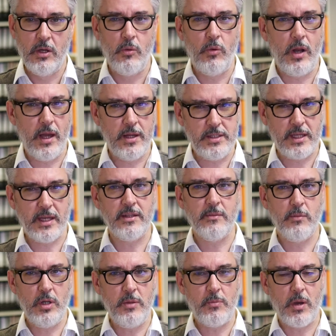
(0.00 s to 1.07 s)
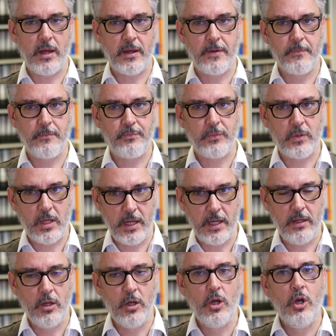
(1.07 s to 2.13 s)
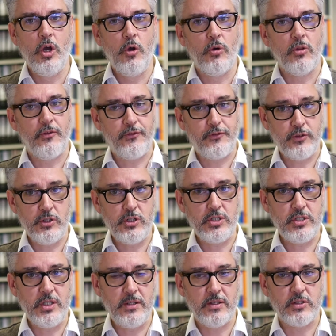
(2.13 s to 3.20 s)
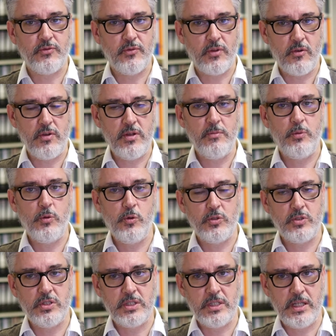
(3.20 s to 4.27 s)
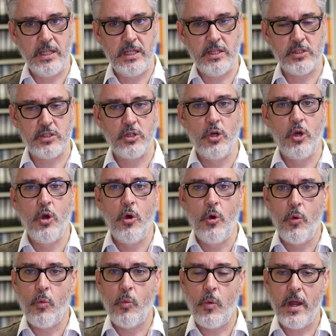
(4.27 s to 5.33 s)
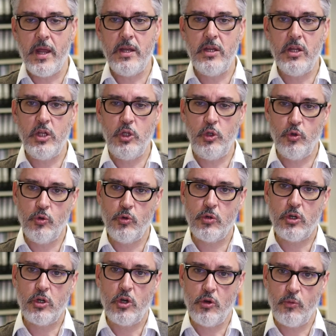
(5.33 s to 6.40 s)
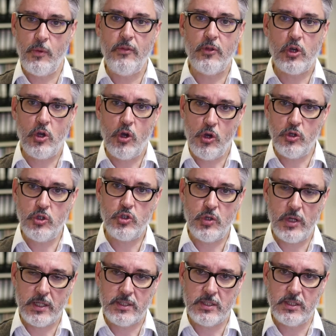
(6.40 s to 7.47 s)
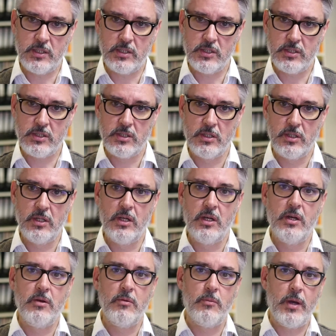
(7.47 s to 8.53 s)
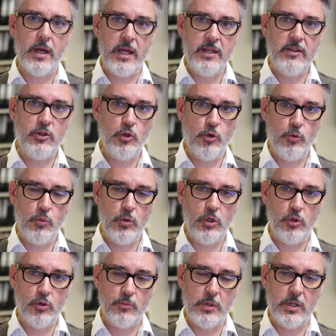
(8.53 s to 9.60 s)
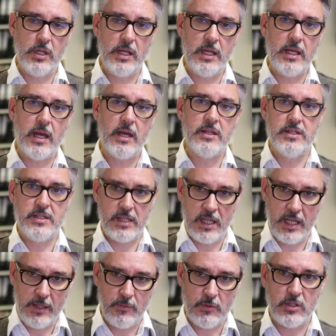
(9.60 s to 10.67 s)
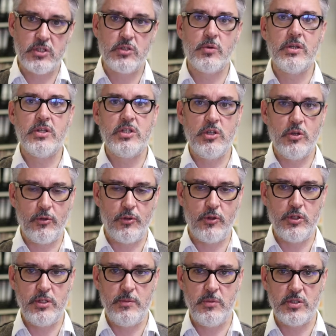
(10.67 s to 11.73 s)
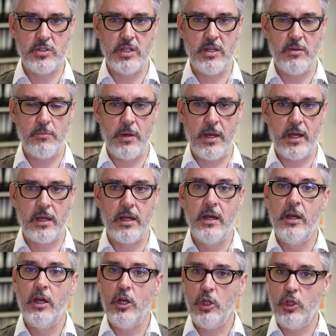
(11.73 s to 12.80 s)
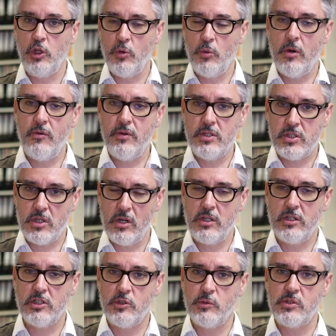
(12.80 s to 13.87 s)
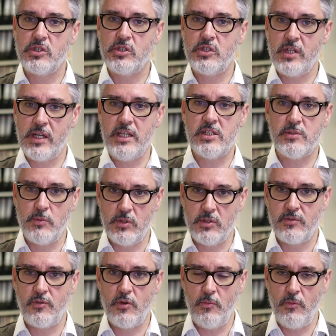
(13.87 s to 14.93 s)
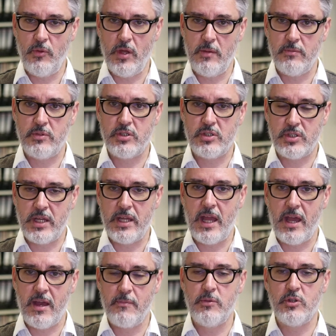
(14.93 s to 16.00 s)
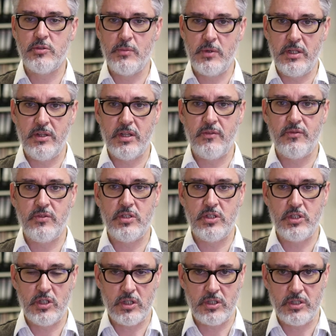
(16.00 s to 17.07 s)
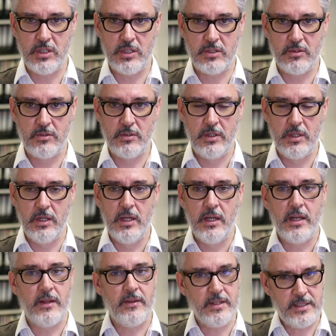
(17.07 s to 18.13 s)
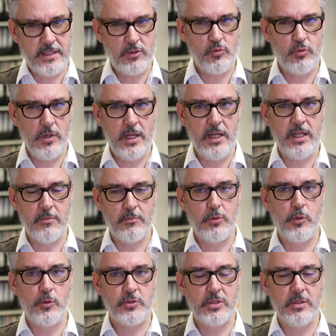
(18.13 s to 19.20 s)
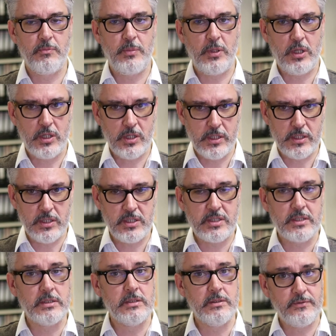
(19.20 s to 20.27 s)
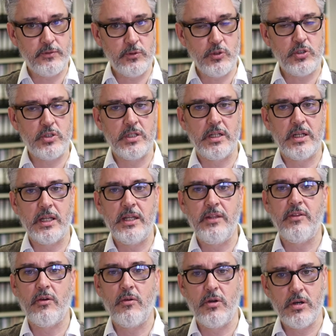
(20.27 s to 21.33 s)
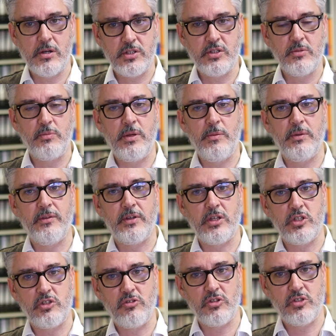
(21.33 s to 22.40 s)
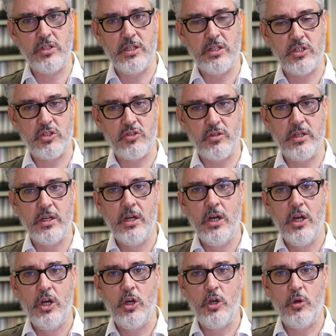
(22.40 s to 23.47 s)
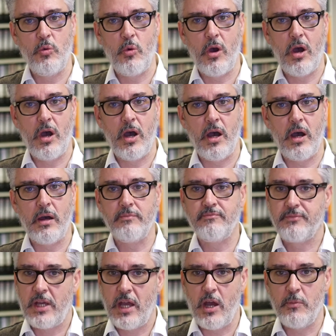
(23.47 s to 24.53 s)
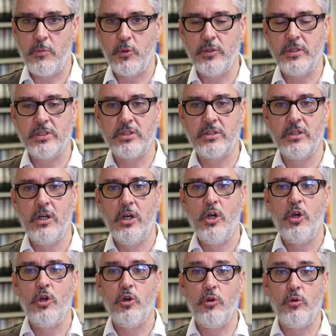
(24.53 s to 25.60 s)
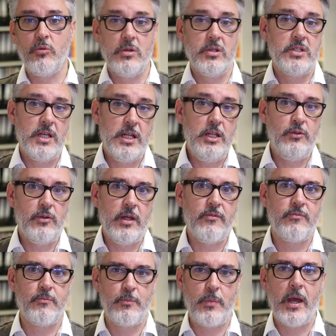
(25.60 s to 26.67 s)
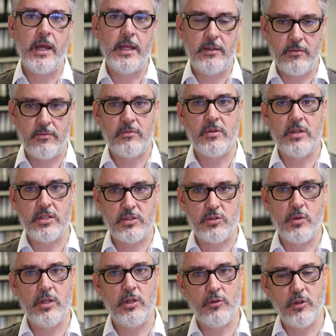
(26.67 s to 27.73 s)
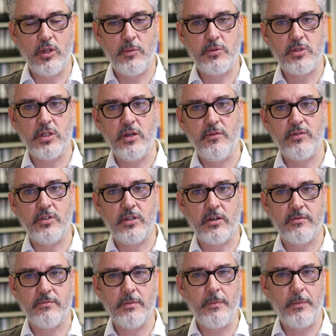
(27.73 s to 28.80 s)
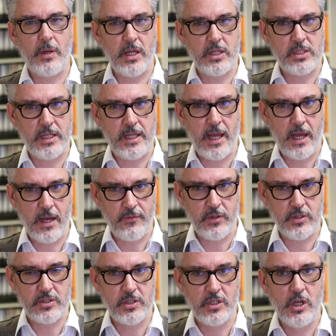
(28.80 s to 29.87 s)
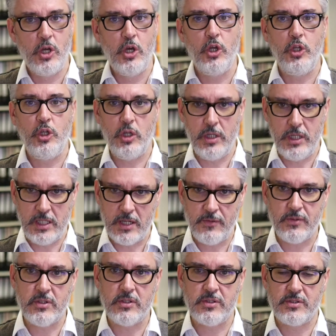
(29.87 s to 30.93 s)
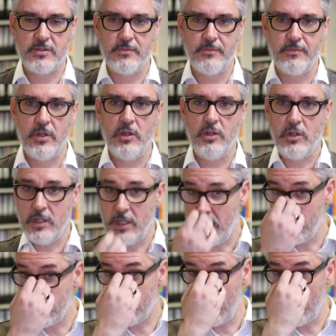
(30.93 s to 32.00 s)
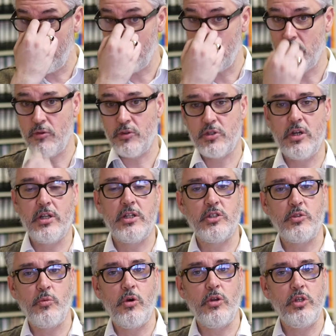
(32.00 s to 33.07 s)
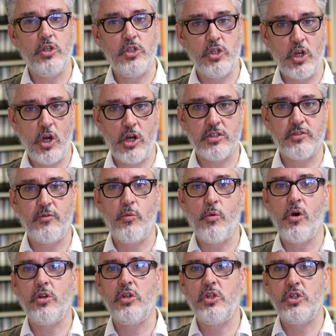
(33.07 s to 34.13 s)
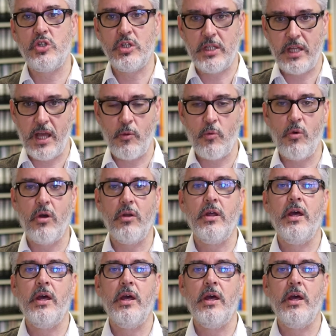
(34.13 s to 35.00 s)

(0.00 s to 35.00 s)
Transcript: Well, how do you get the money back? Okay. Well, the first thing that's very important is when the contractors pay you your money and keep this 20 or 30% back, you are entitled to a statement from them to say how much money they've deducted. Now, this is really important because, unfortunately, there are some people in the construction industry who are cowboys who tell you they've paid this 20 or 30% over to the government but actually haven't. You need evidence. You need a statement. You're entitled to one. You should ask for one. You should get one,